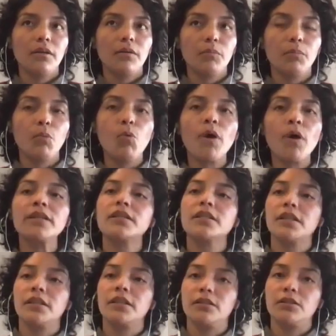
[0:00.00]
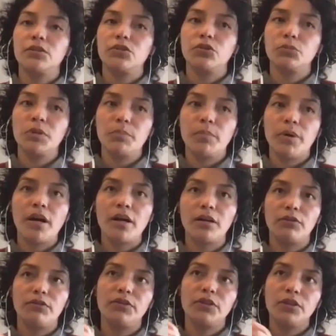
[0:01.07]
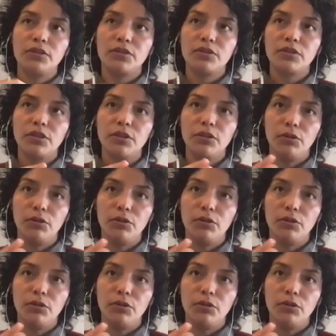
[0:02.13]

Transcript: wanting to be part of this